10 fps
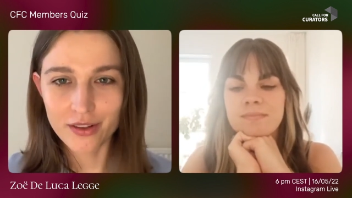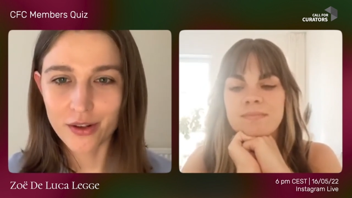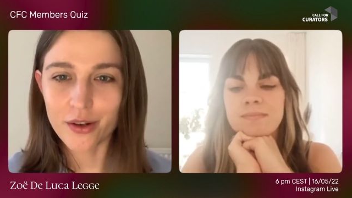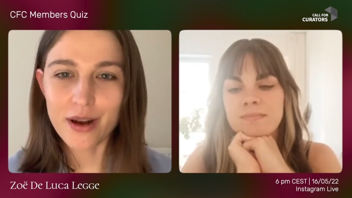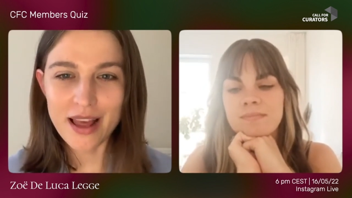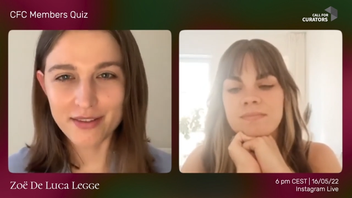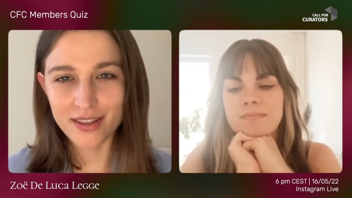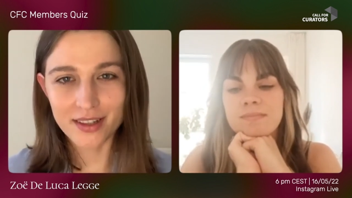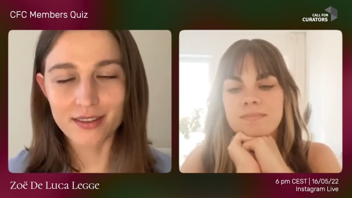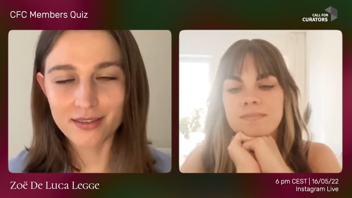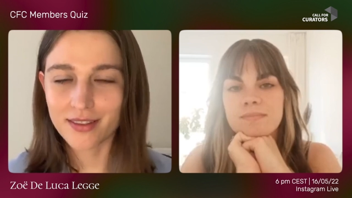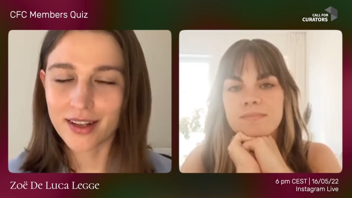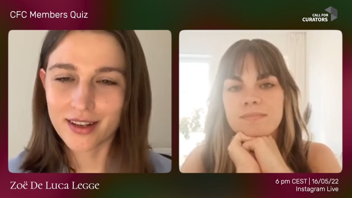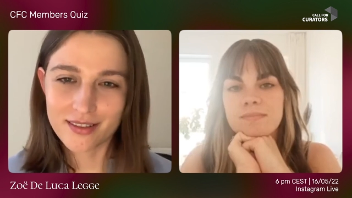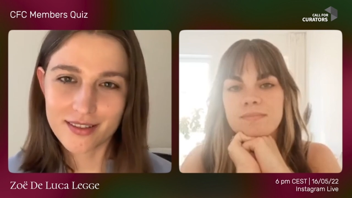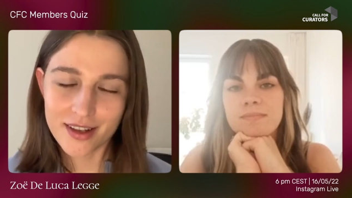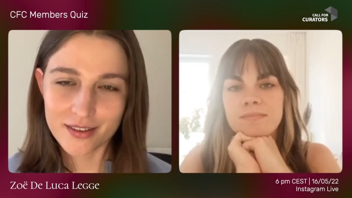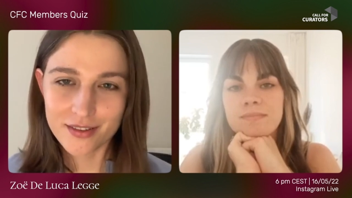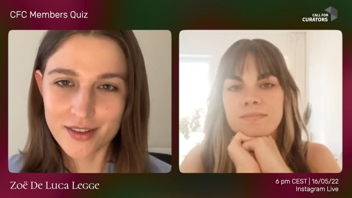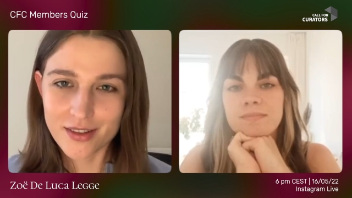Speaker 1: know left out and kind of
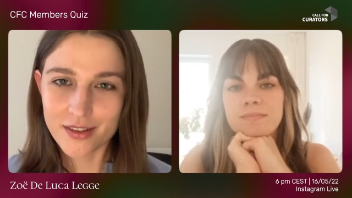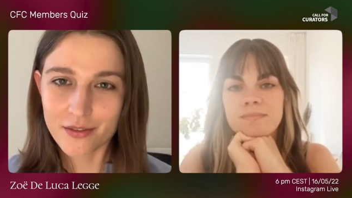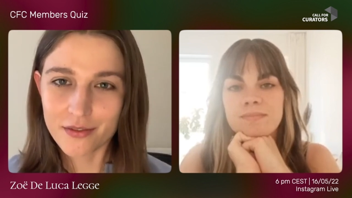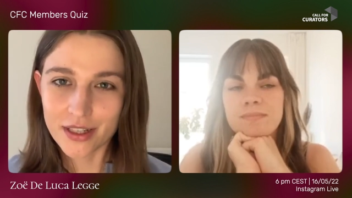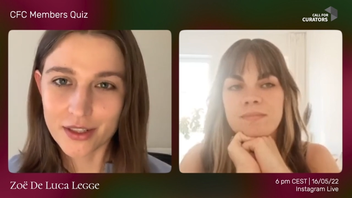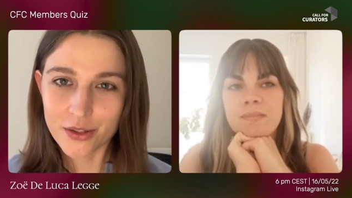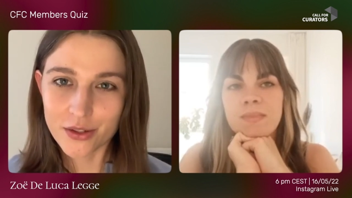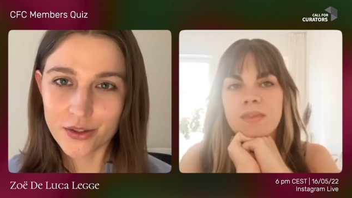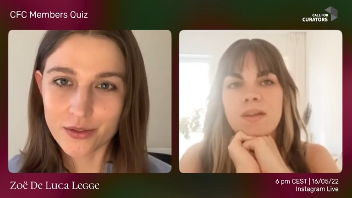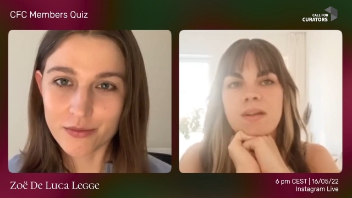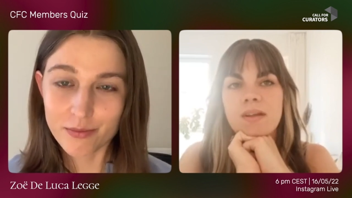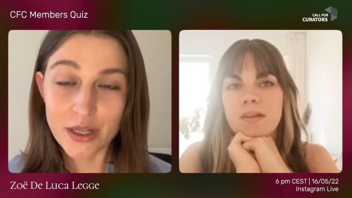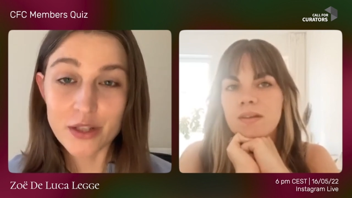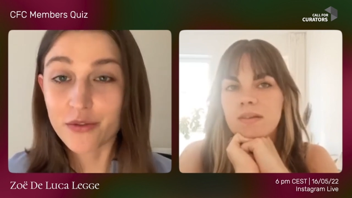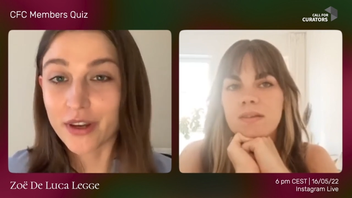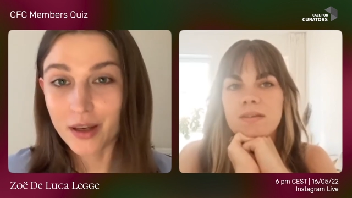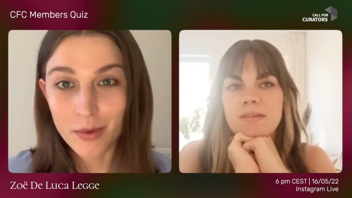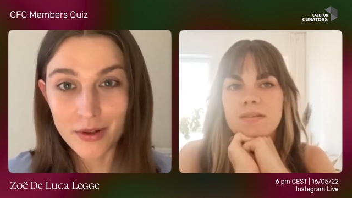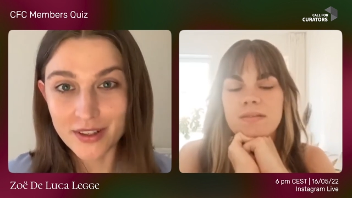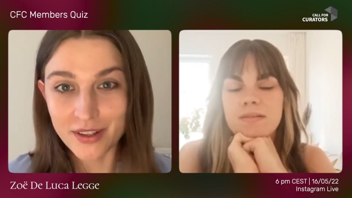something to made you think
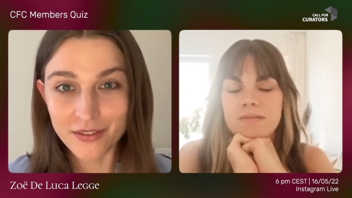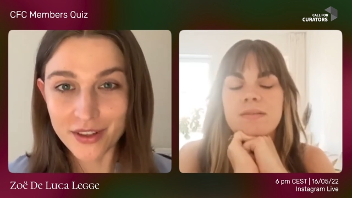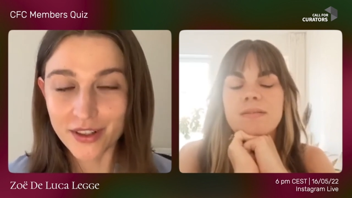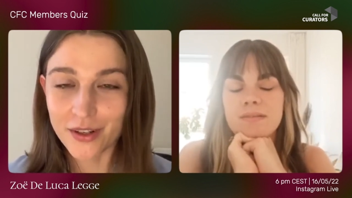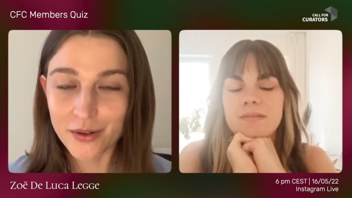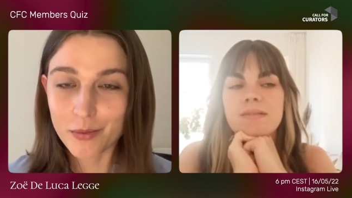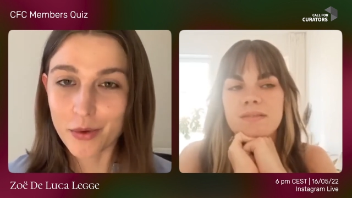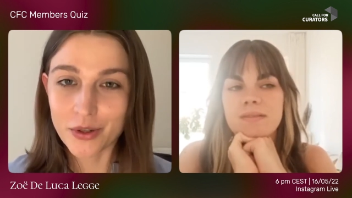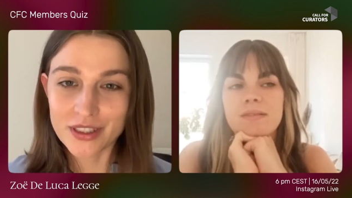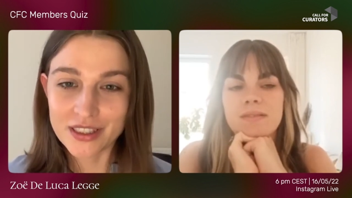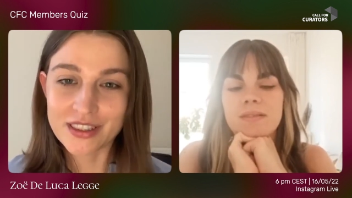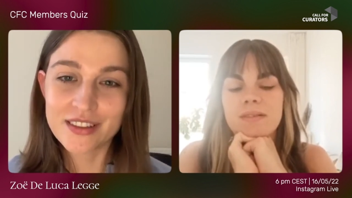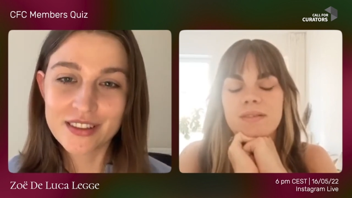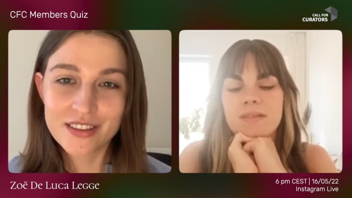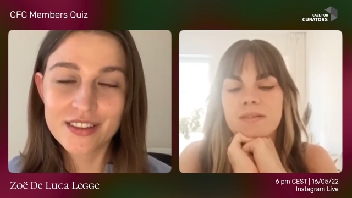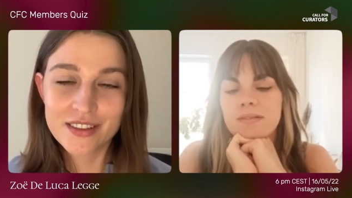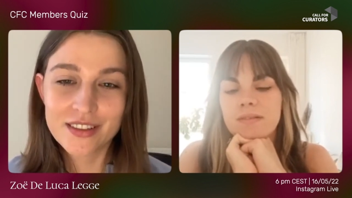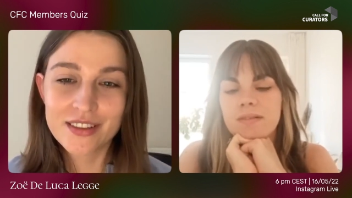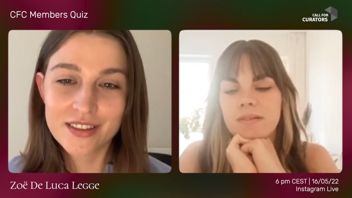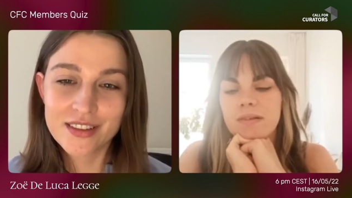about something you know important
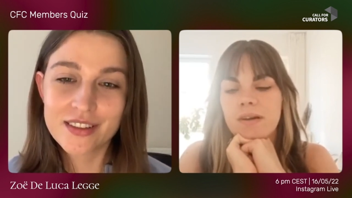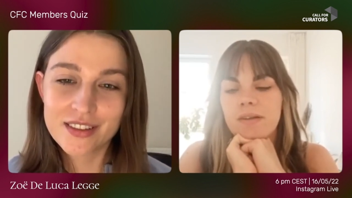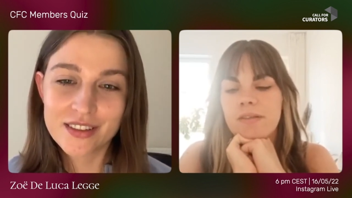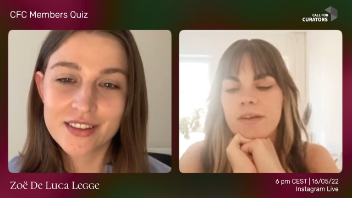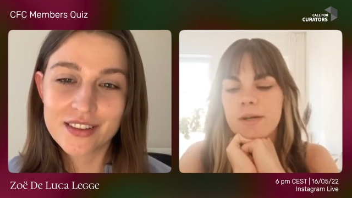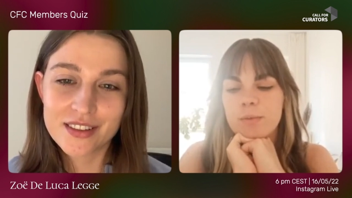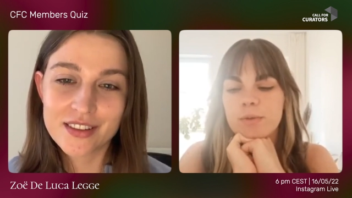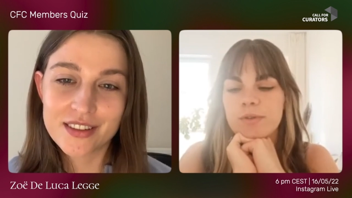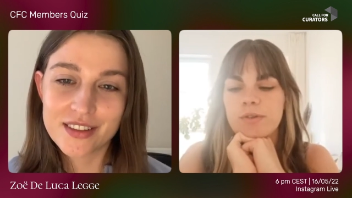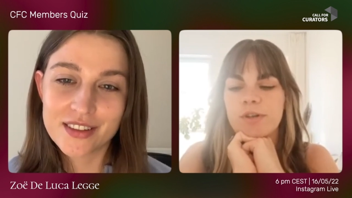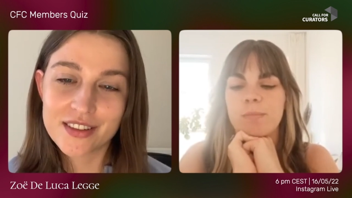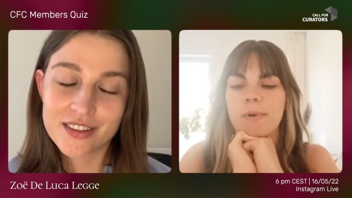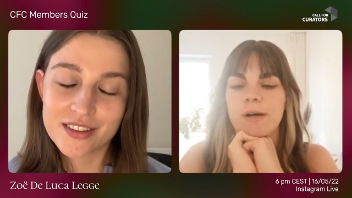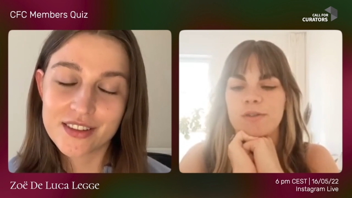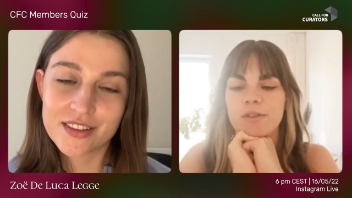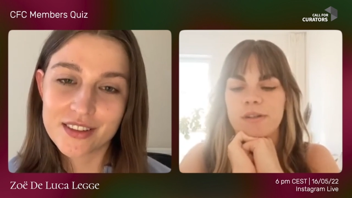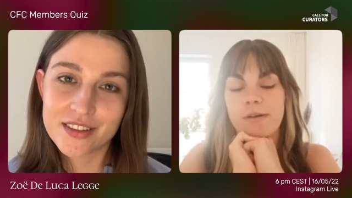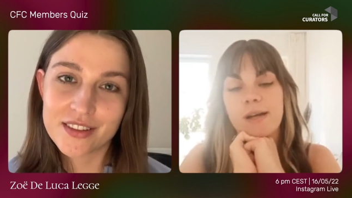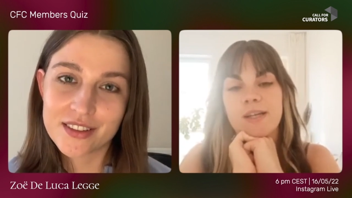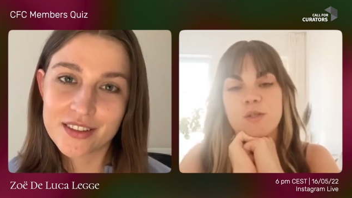
Speaker 2: I think I would talk about the
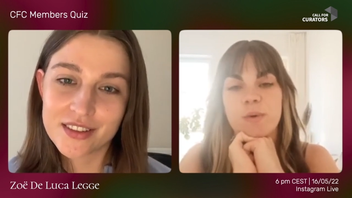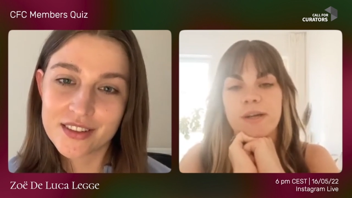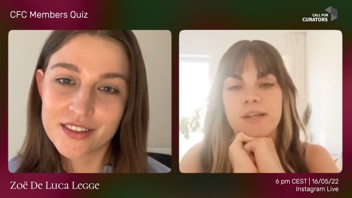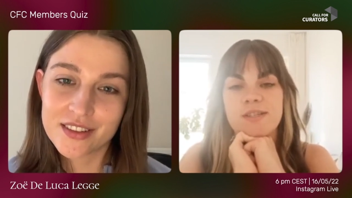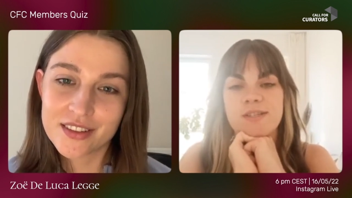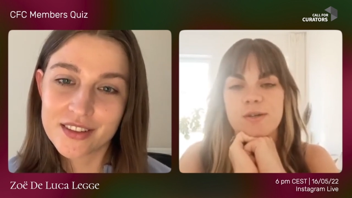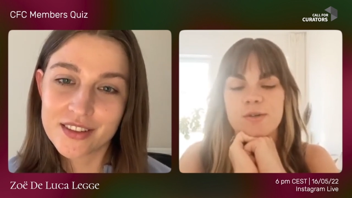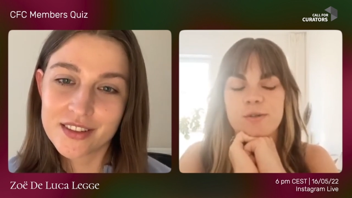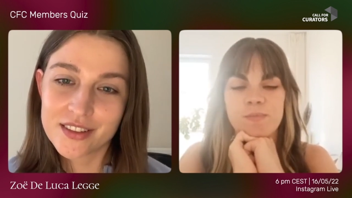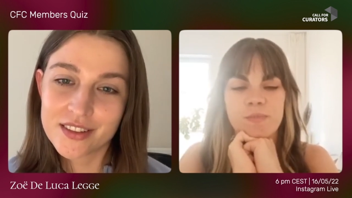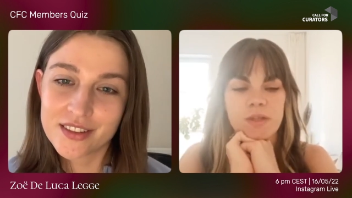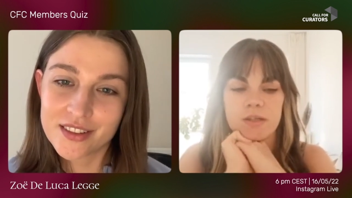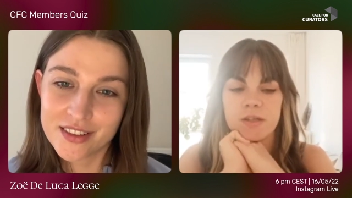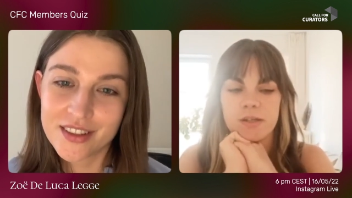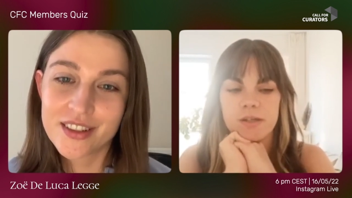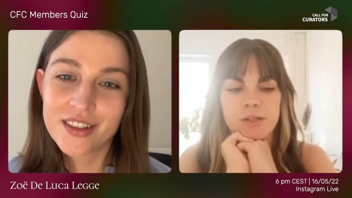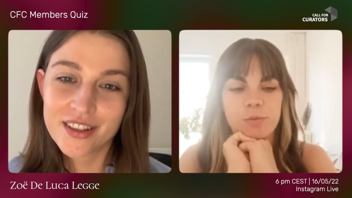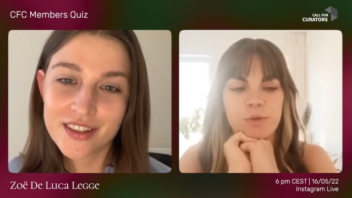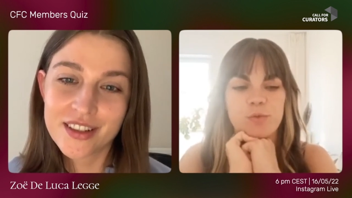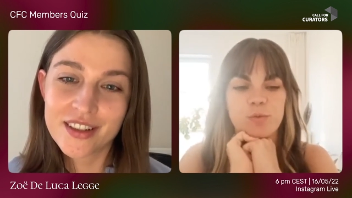very last one I saw, uh,
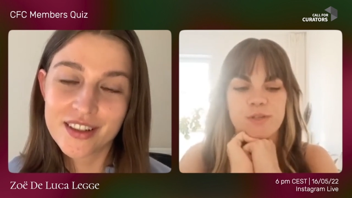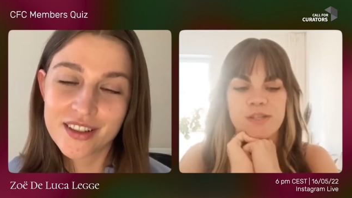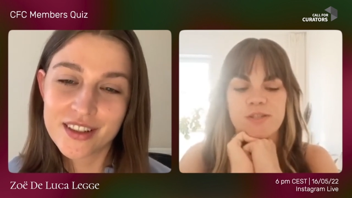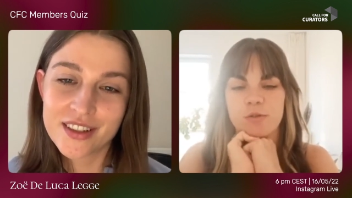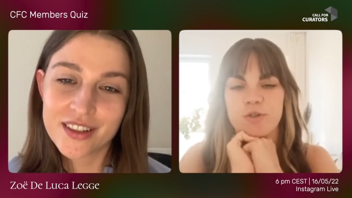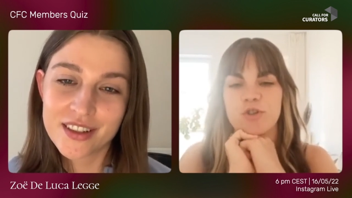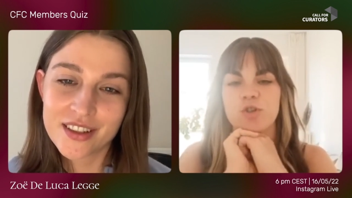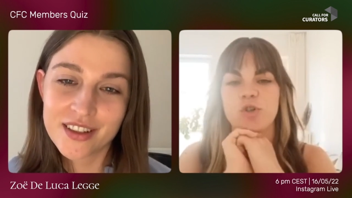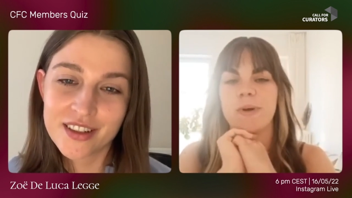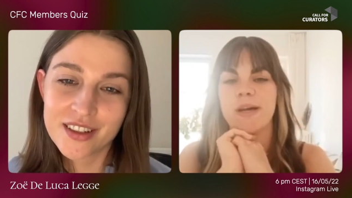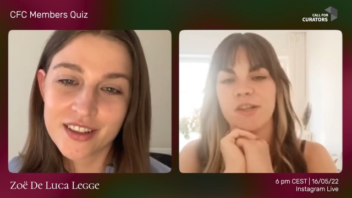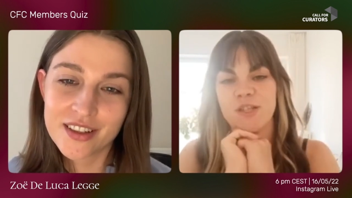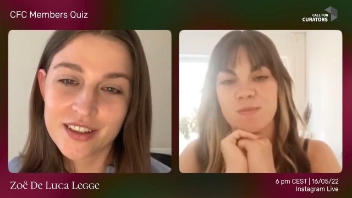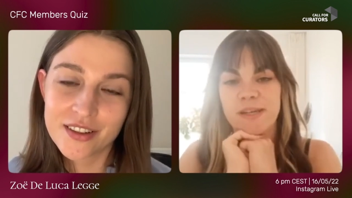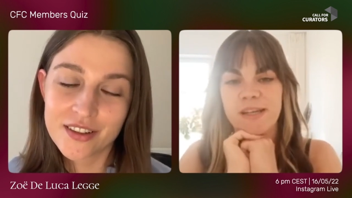which was a solo show by artist Michele